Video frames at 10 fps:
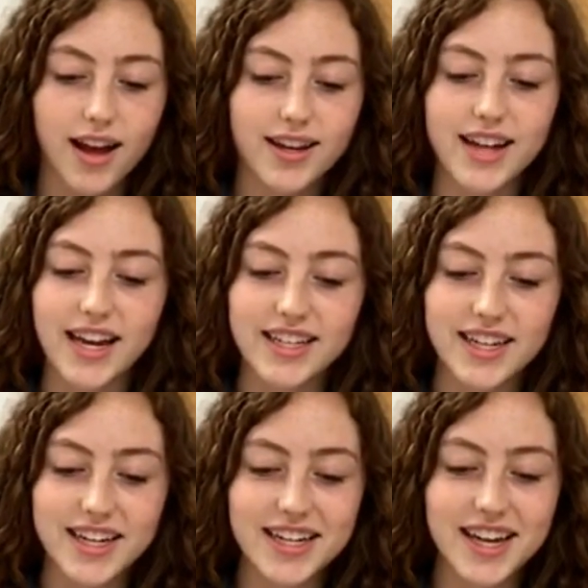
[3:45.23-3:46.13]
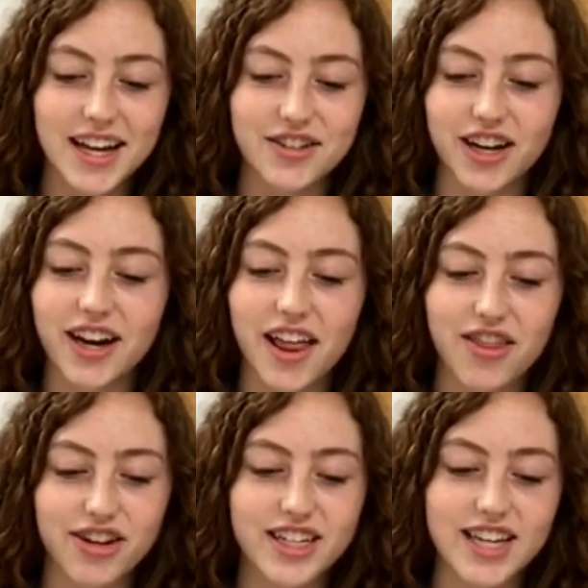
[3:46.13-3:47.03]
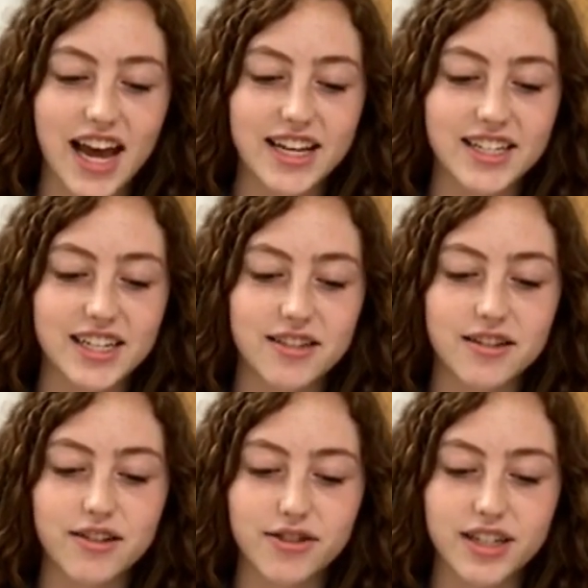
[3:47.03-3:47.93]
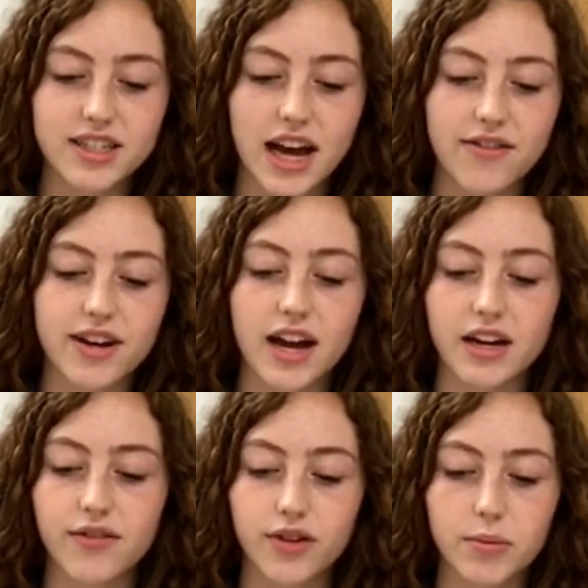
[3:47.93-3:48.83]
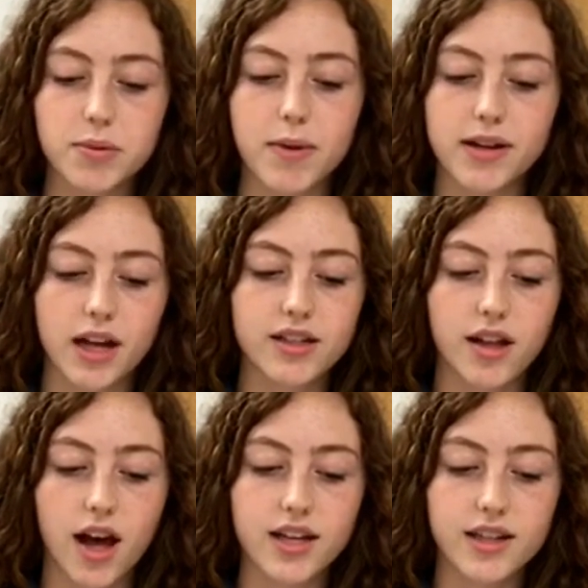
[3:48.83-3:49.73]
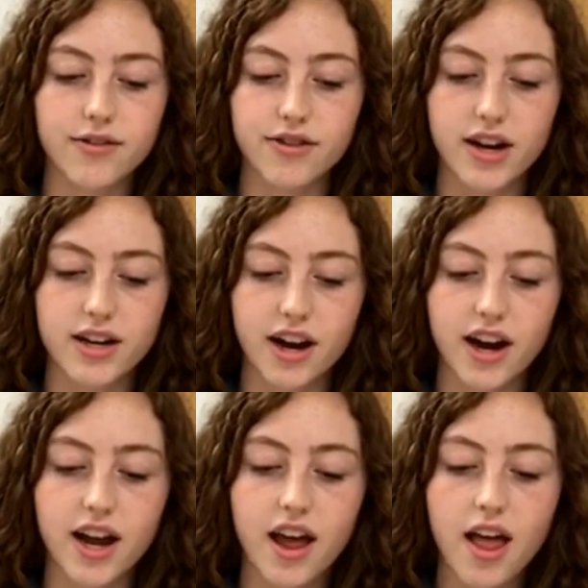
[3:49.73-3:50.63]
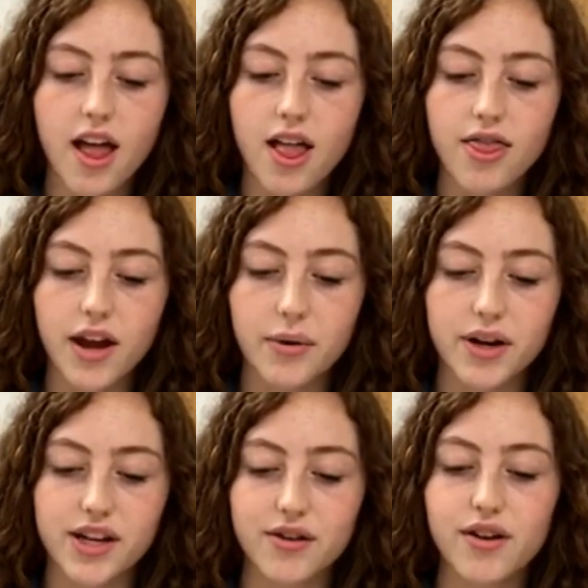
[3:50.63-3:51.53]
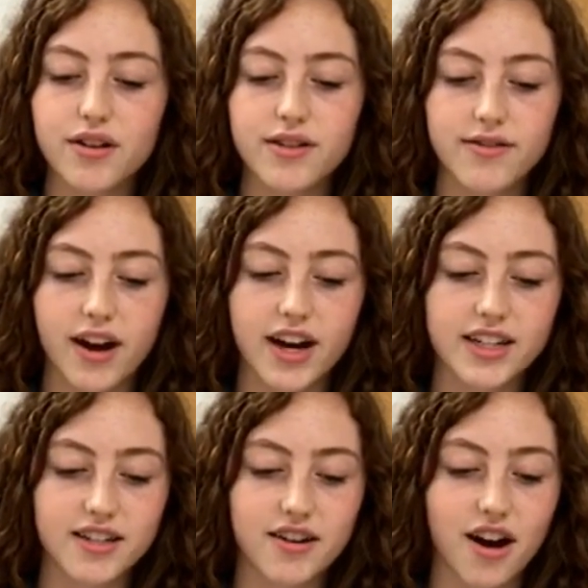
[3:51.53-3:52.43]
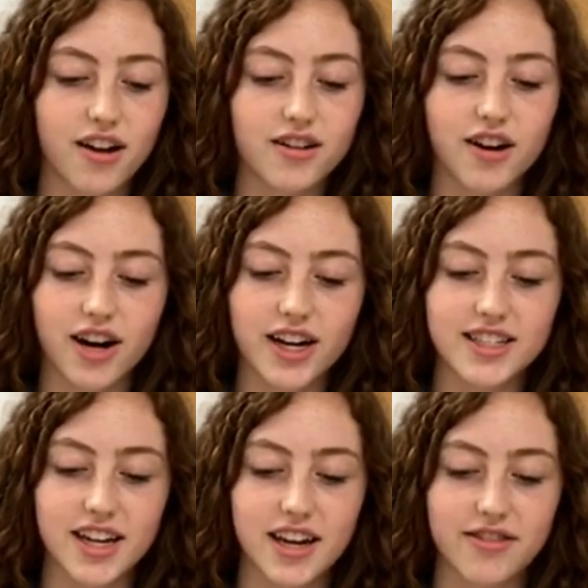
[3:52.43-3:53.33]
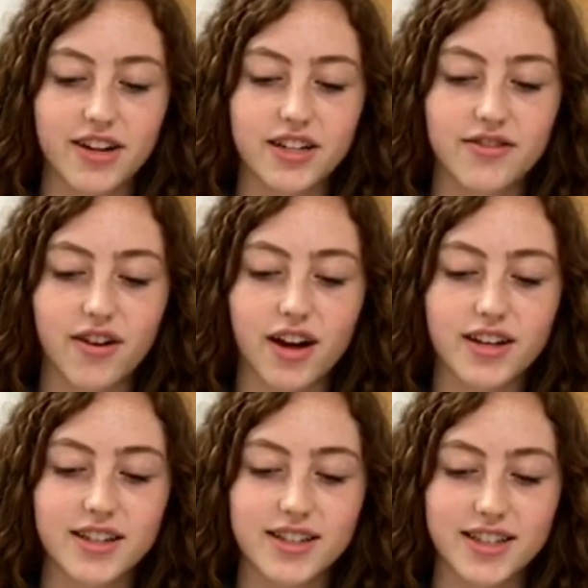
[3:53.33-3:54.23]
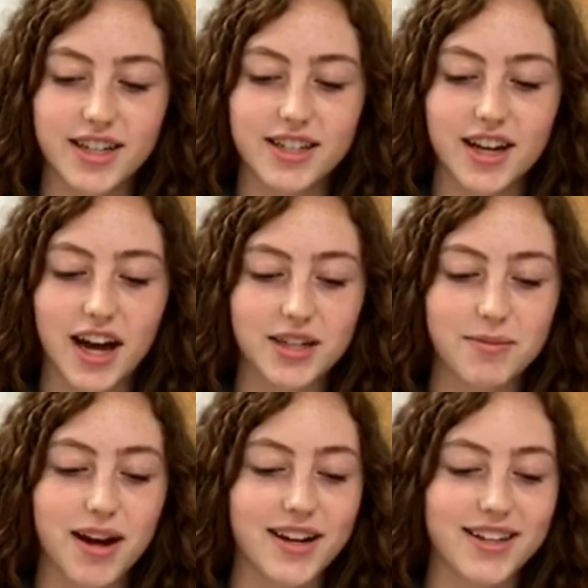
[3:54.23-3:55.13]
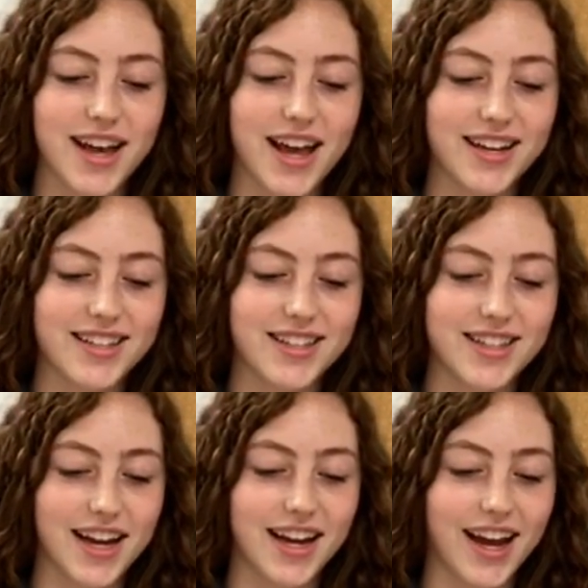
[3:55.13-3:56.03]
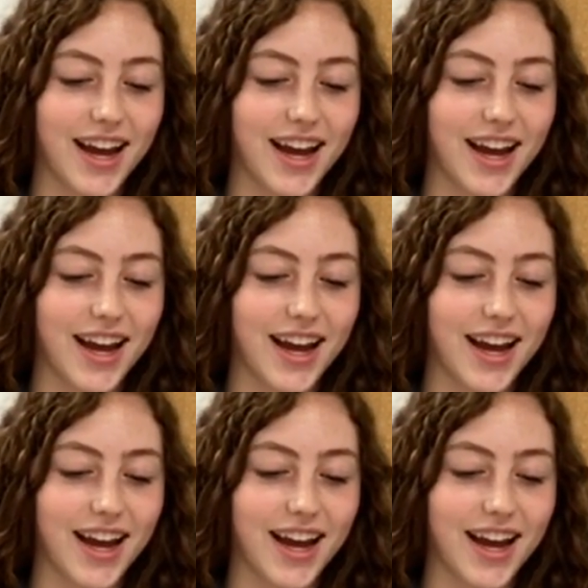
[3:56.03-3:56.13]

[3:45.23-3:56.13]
In 1900, 3 scientists rediscovered and confirmed Mendel's laws of heredity. They were Hugo de Veres, Karl Kroins, and Heinrich von de Toshmak and Sergei